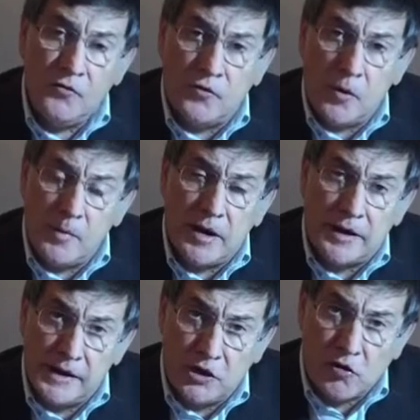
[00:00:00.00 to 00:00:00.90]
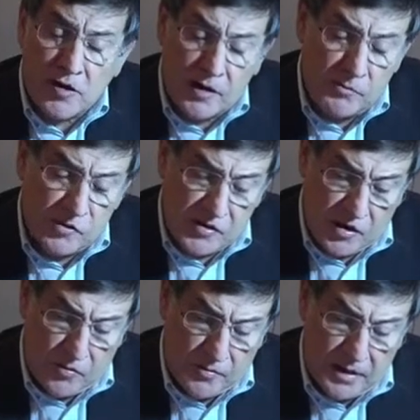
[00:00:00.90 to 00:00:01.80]
from a regional
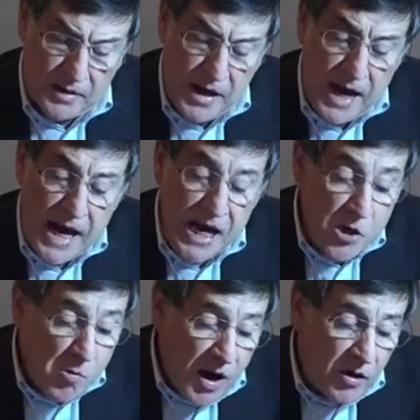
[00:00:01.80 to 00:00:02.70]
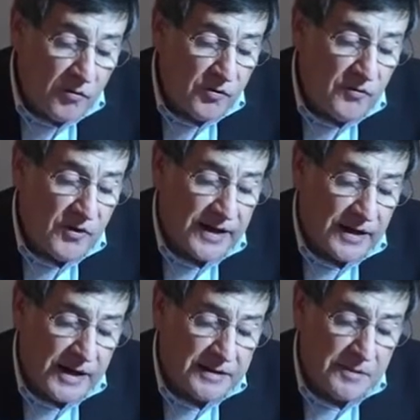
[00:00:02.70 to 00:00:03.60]
museum. In one of the
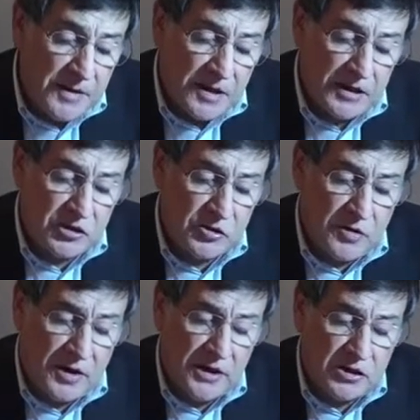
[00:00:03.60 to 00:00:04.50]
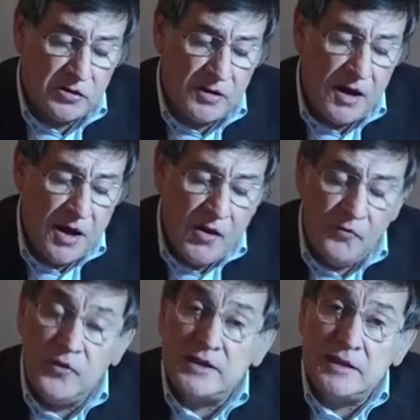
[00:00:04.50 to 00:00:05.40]
great immigration regions,
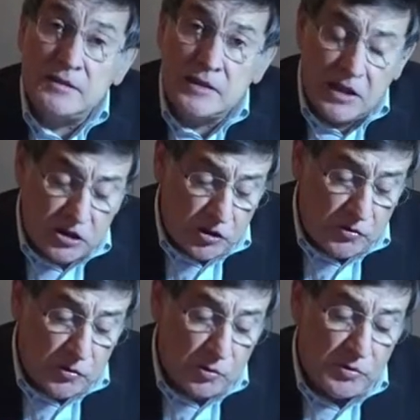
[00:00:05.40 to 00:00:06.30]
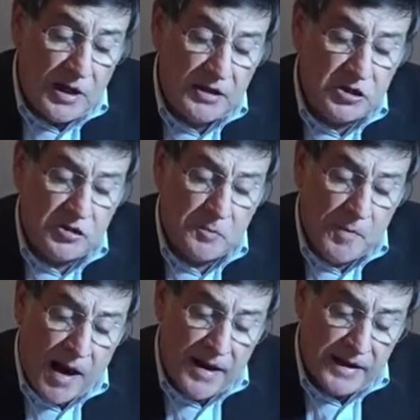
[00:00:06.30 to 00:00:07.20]
the temptation to
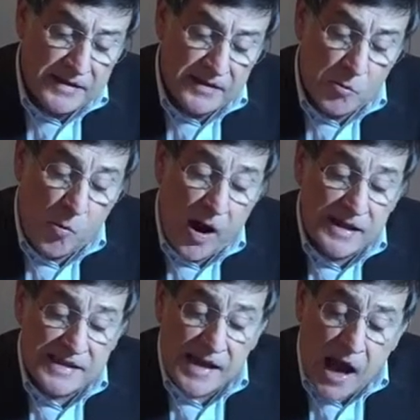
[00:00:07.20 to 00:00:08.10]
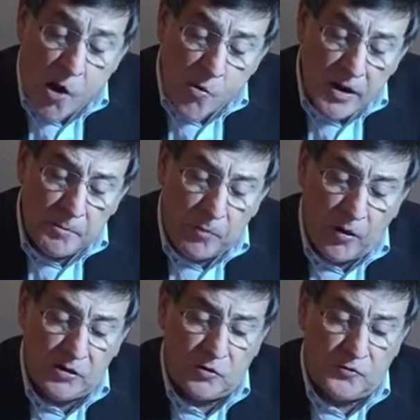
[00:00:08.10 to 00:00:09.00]
legitimize one's own
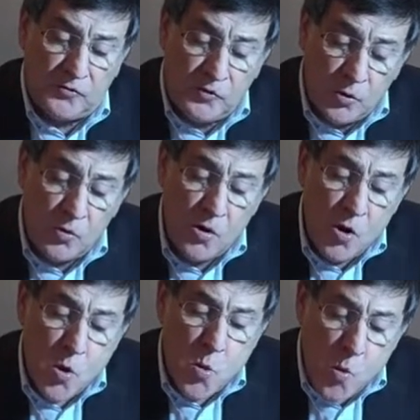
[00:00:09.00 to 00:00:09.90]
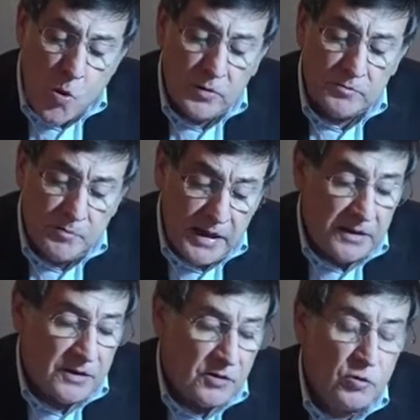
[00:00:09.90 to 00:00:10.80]
point of view would
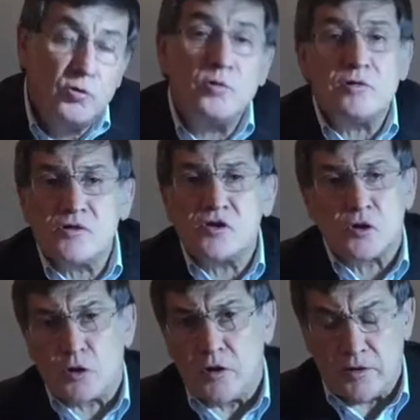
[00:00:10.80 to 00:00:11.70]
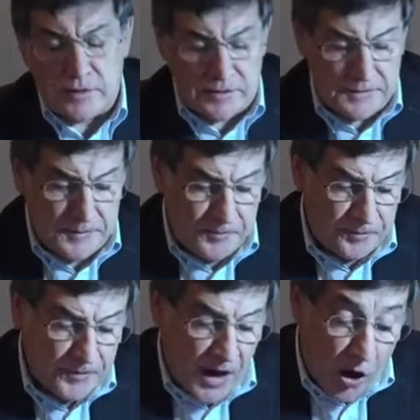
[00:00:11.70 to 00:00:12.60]
be too strong.
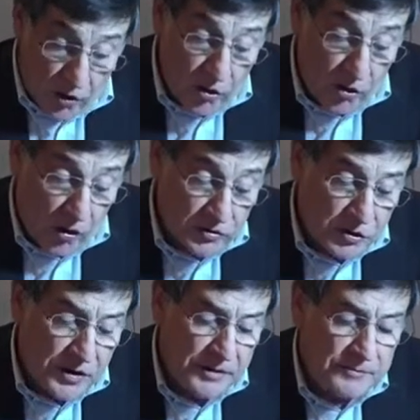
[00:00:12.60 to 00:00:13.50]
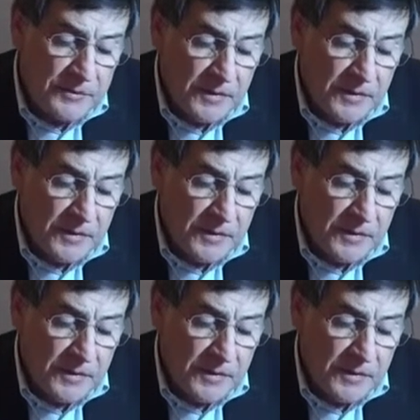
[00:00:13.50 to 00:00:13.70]
On the contrary,